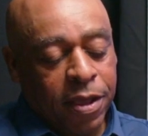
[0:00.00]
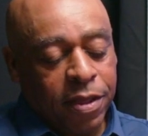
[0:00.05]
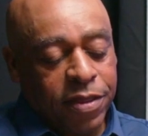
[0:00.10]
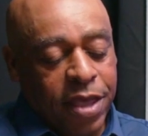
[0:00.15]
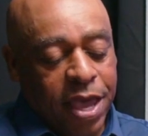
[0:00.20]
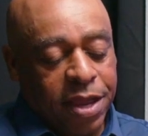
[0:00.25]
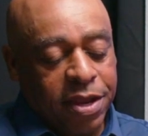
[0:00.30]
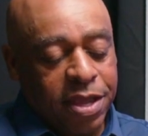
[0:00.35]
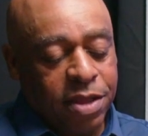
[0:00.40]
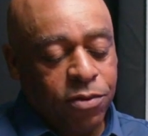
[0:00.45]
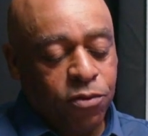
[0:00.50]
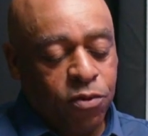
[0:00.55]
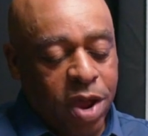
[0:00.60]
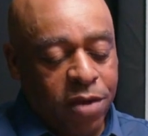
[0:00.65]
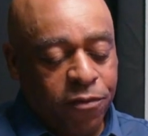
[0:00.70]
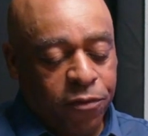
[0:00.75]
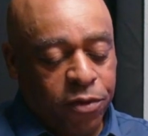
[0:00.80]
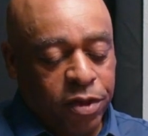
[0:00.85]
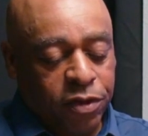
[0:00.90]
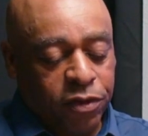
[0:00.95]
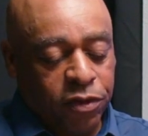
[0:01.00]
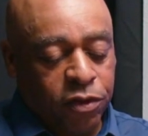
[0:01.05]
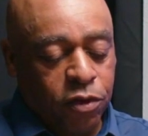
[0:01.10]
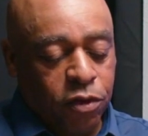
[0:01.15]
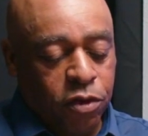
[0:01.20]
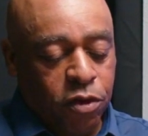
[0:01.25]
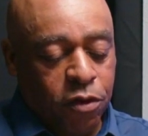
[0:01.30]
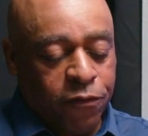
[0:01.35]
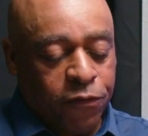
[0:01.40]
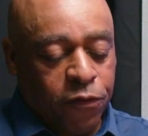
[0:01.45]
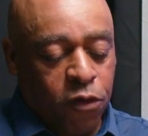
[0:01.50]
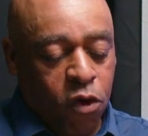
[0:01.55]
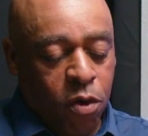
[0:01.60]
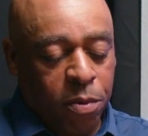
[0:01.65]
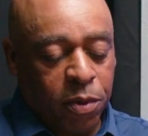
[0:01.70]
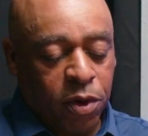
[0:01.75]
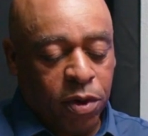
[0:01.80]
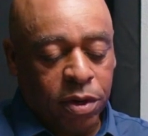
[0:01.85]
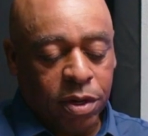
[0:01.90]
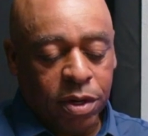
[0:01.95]
that in reference to your
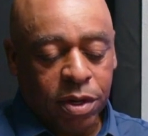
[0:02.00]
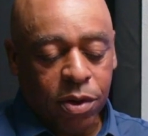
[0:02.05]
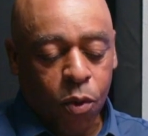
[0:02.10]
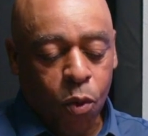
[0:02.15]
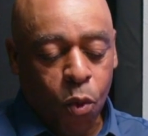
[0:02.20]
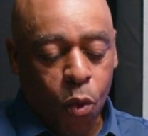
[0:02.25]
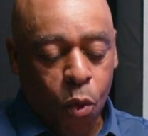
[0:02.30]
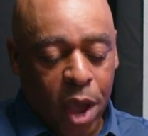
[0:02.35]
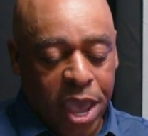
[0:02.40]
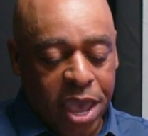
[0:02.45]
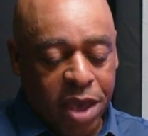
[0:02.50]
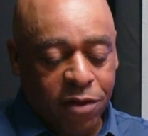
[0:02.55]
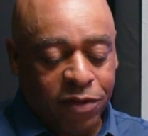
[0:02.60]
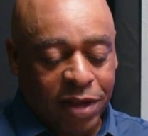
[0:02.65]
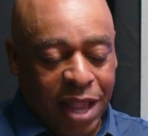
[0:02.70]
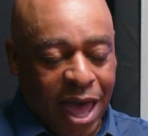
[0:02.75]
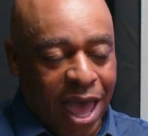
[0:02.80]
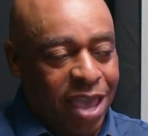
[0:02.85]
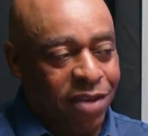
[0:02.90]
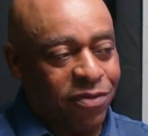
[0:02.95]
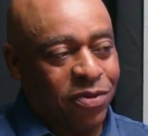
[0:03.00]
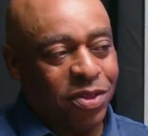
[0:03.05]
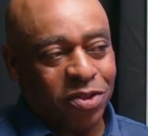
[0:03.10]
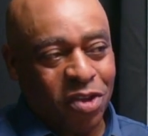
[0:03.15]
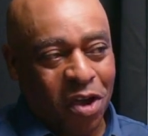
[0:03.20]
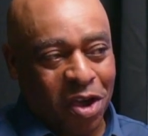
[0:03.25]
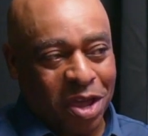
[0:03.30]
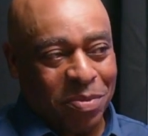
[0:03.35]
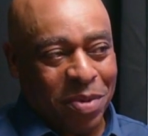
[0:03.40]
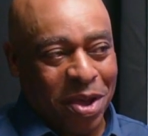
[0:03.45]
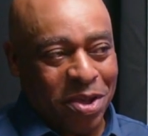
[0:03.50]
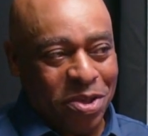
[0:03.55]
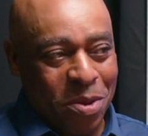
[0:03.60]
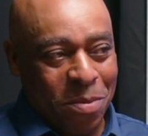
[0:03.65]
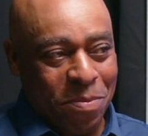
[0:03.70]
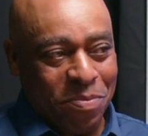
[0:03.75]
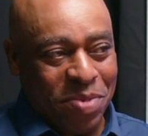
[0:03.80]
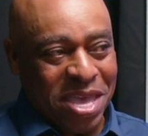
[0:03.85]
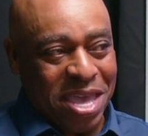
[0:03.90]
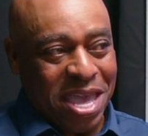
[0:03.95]
former way of life, talking about
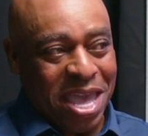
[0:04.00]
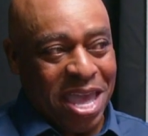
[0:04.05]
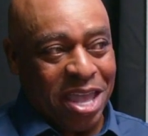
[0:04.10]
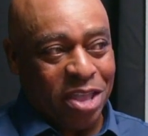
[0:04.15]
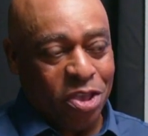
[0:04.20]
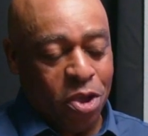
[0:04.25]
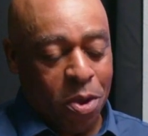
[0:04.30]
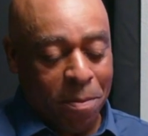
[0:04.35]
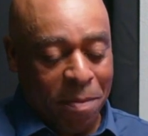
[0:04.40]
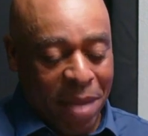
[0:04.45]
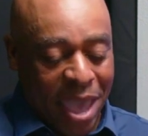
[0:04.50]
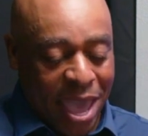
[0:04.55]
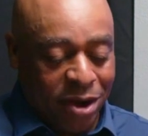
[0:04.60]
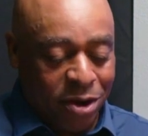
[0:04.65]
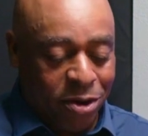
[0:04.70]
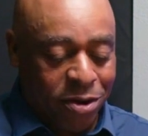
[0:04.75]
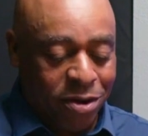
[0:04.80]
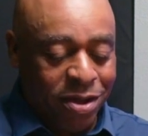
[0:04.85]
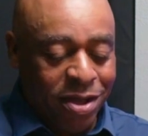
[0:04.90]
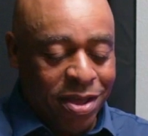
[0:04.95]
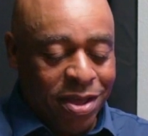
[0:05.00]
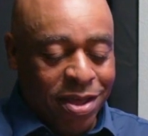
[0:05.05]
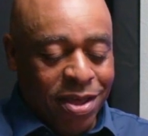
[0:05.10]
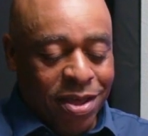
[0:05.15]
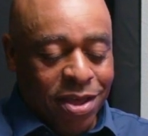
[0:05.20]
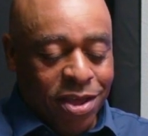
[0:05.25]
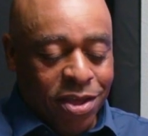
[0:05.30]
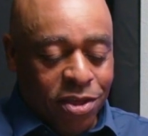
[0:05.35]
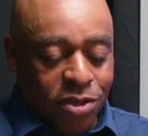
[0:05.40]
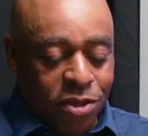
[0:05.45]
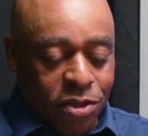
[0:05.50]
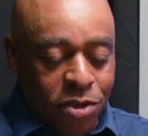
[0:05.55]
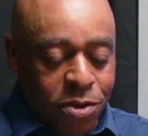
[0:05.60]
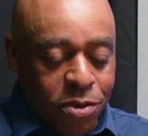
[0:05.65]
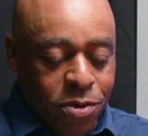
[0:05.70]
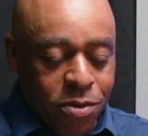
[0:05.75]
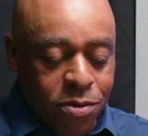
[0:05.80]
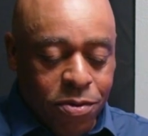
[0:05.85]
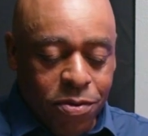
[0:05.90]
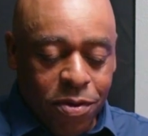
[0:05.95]
your being, your manner,
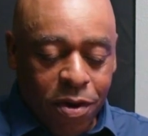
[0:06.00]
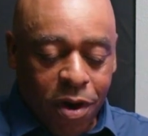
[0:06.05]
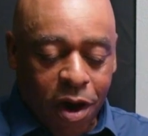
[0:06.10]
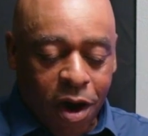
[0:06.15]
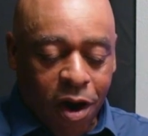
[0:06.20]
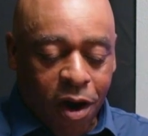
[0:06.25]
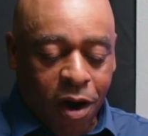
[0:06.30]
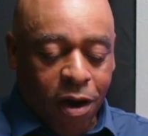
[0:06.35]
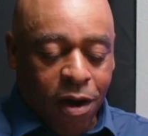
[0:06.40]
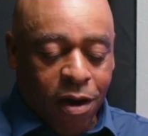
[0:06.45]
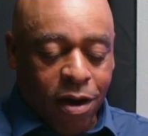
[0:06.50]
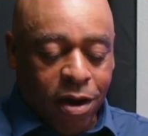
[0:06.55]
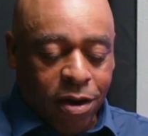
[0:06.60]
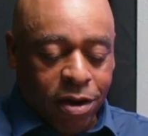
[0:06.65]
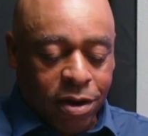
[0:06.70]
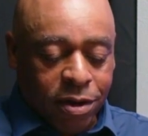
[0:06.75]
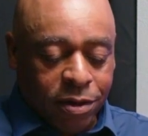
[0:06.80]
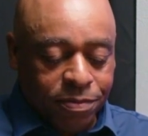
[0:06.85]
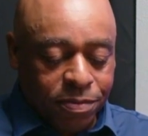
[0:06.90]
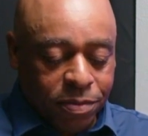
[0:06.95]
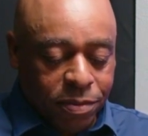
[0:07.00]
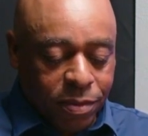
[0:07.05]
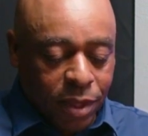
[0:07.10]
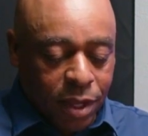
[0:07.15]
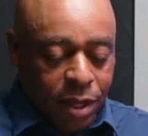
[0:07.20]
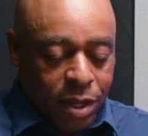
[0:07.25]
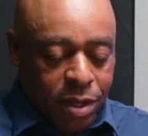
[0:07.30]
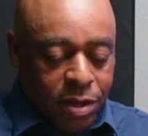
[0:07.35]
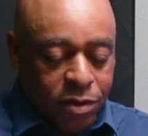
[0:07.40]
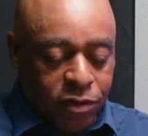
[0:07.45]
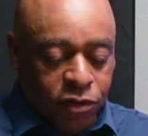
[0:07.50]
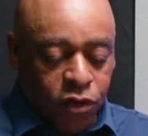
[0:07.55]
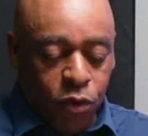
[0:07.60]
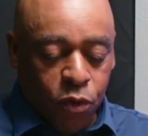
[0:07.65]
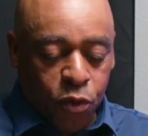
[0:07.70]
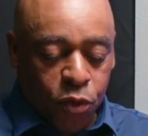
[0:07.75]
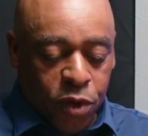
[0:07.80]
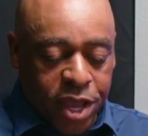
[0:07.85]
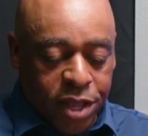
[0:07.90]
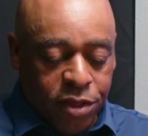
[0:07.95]
you are to
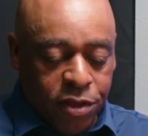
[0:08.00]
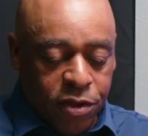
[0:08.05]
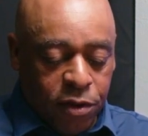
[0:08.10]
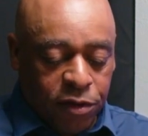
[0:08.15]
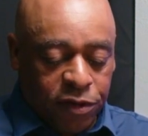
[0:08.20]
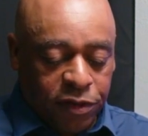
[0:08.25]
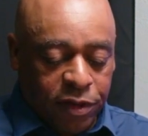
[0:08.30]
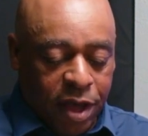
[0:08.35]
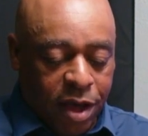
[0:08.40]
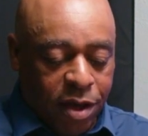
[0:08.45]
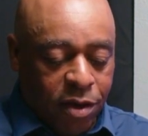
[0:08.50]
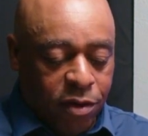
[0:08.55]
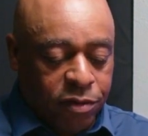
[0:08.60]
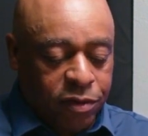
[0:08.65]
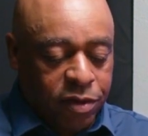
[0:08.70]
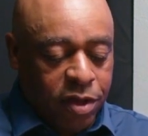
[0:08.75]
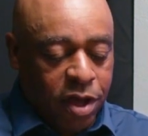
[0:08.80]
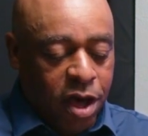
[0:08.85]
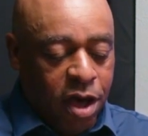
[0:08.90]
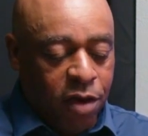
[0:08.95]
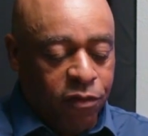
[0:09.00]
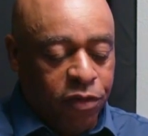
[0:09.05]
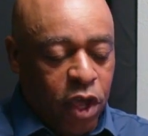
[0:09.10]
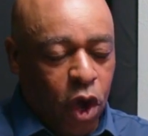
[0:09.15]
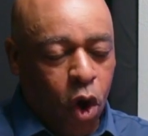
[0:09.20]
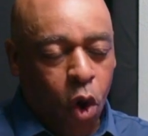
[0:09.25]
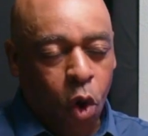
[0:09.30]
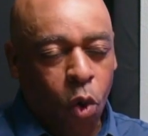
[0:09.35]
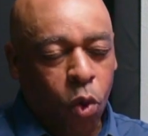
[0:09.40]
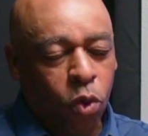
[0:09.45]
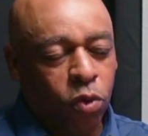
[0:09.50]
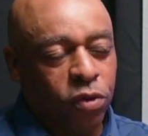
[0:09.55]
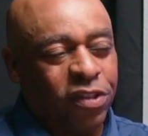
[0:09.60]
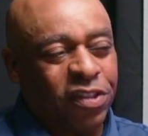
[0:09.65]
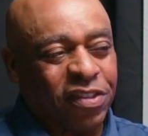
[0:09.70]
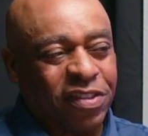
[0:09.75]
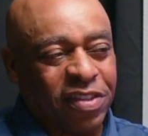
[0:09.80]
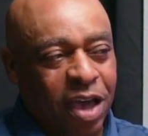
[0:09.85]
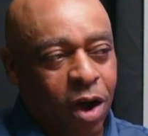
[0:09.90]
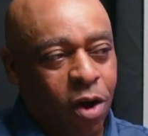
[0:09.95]
rid yourselves of the old
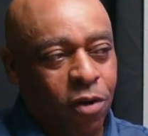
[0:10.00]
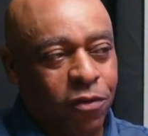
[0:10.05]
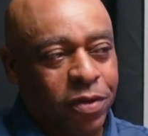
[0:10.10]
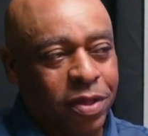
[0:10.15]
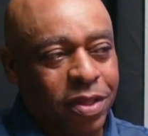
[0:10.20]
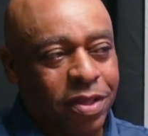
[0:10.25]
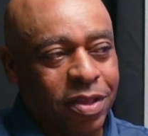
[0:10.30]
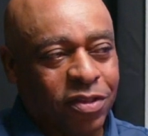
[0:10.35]
self.